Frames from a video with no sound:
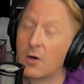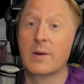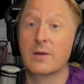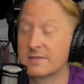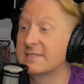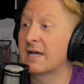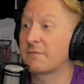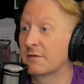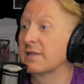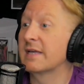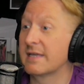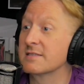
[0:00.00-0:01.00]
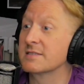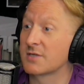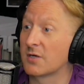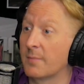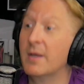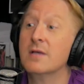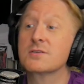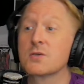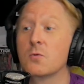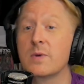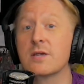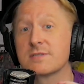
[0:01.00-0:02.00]
Oh, it definitely is, Tom.
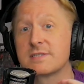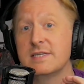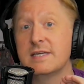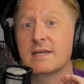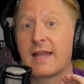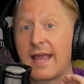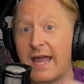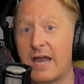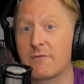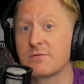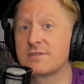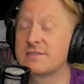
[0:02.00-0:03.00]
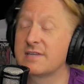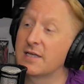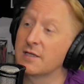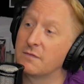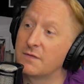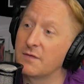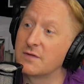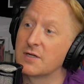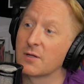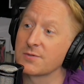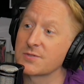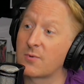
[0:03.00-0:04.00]
So we are seeing an average sale of
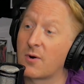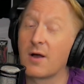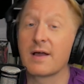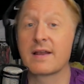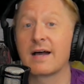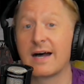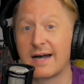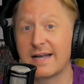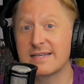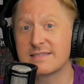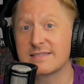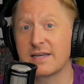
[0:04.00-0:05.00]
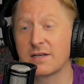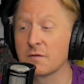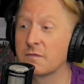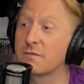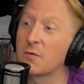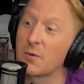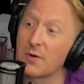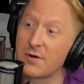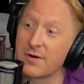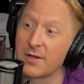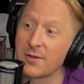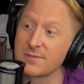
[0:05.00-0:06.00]
$50 raw and a high sale of
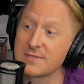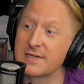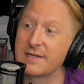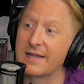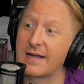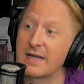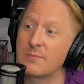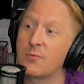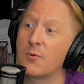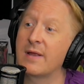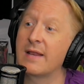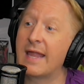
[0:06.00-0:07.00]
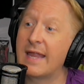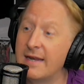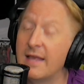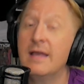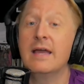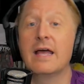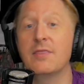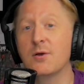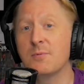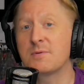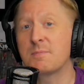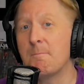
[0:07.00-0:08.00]
$400 at a 9.8. And
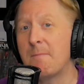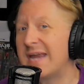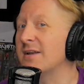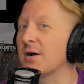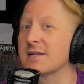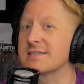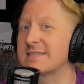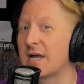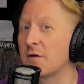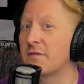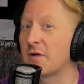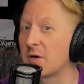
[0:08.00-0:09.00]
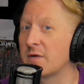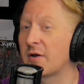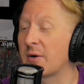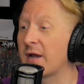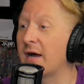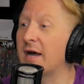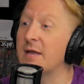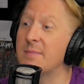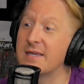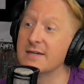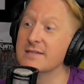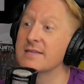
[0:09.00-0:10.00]
those may not sound very, very high
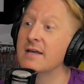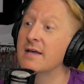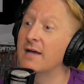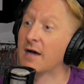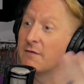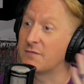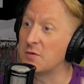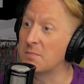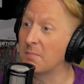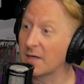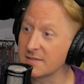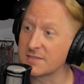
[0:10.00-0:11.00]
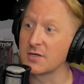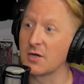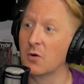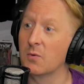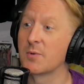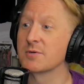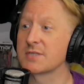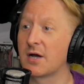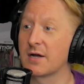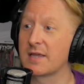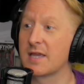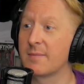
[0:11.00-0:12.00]
because A few months ago, we were
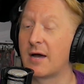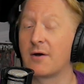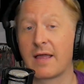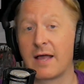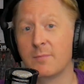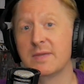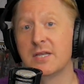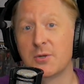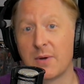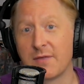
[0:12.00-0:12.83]
talking about Albedo